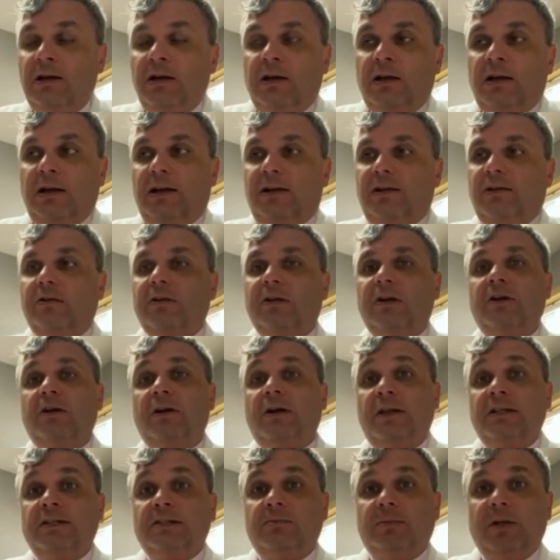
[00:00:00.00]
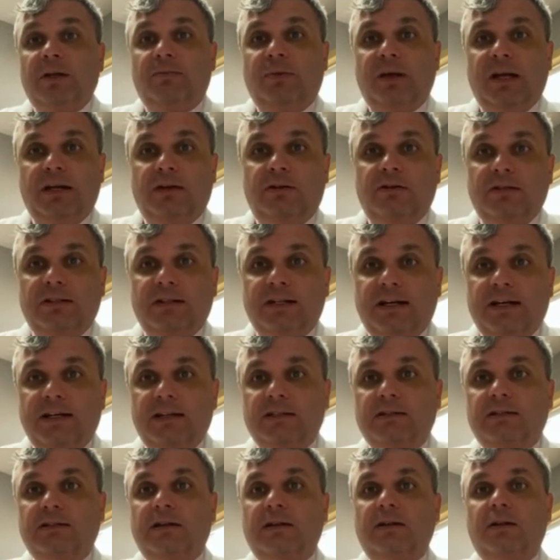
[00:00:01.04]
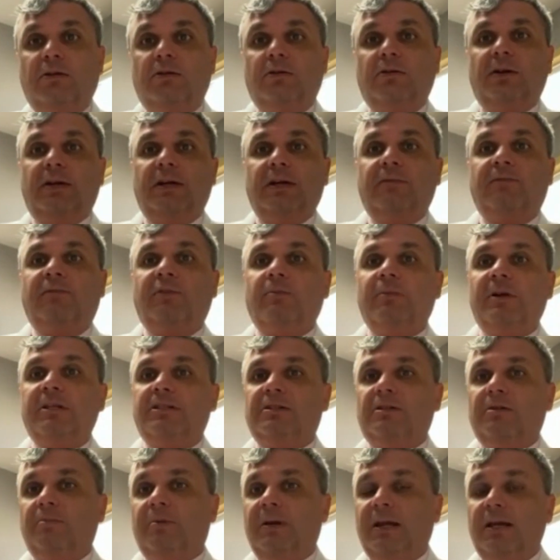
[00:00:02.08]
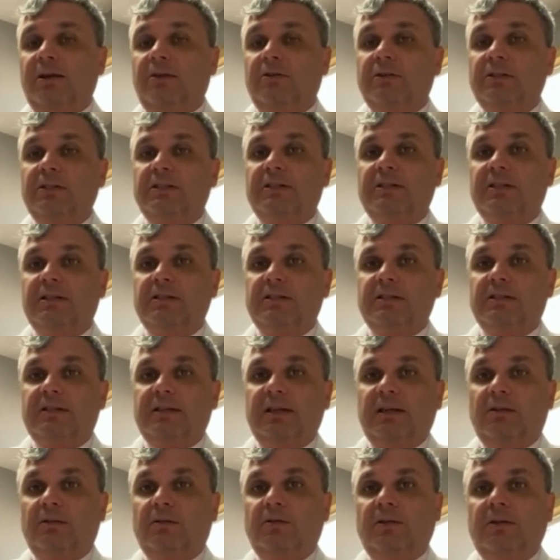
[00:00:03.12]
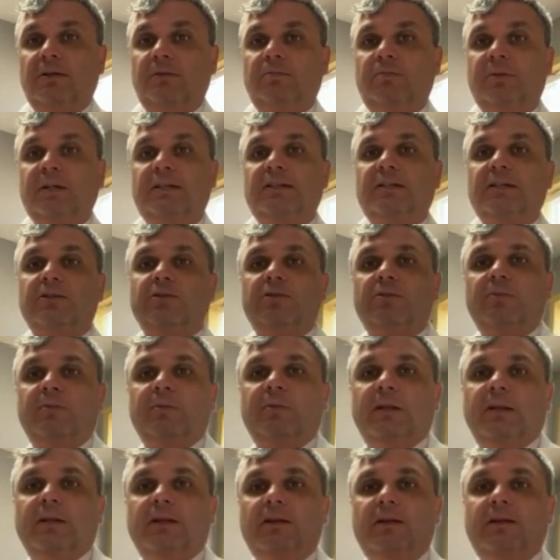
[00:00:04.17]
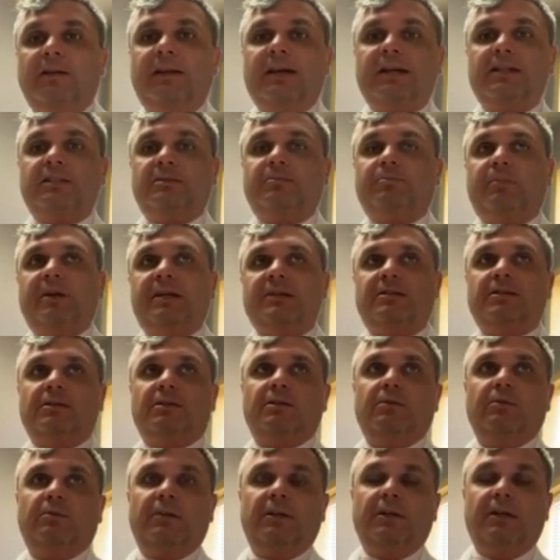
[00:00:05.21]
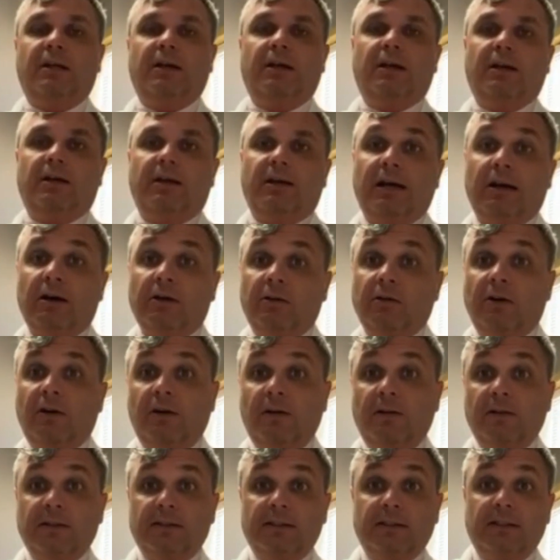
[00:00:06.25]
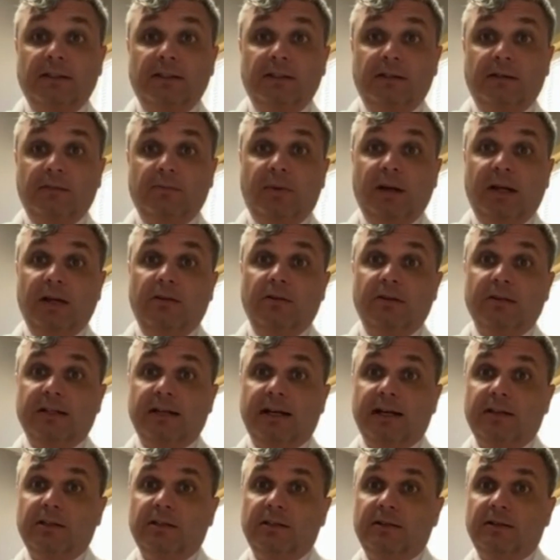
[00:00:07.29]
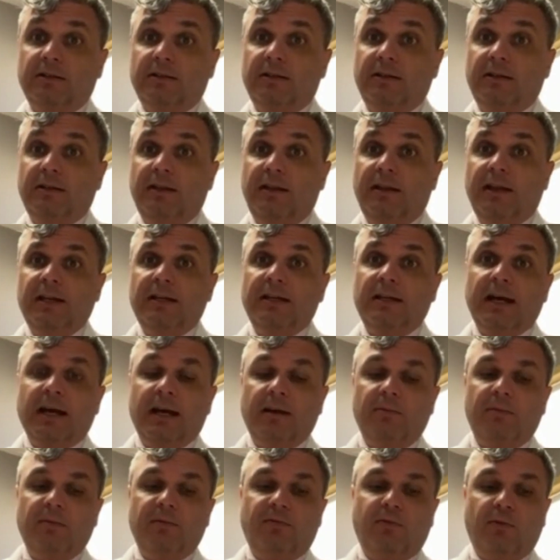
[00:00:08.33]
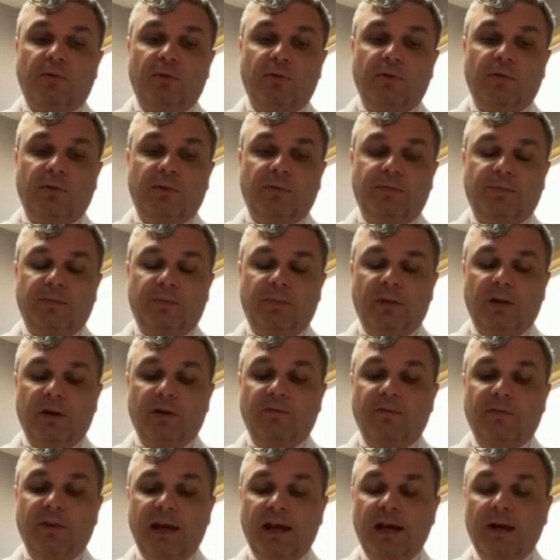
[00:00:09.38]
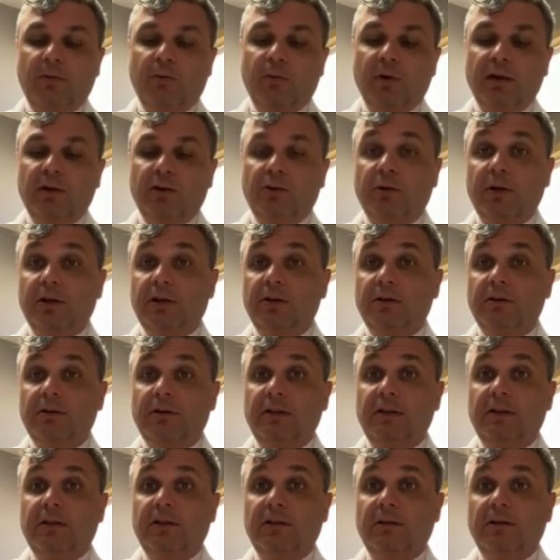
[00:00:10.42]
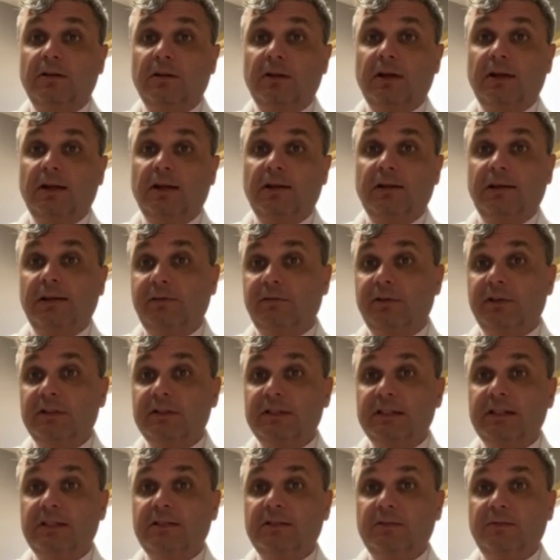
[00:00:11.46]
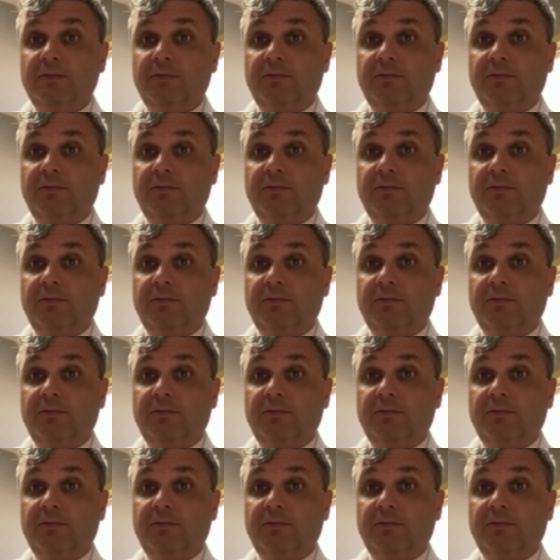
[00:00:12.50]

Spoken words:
And don't underestimate pancreatitis. I know inflammation of the pancreas doesn't sound big deal, but that's basically what alcoholics get, pancreatitis. They die before of that way quicker than liver disease,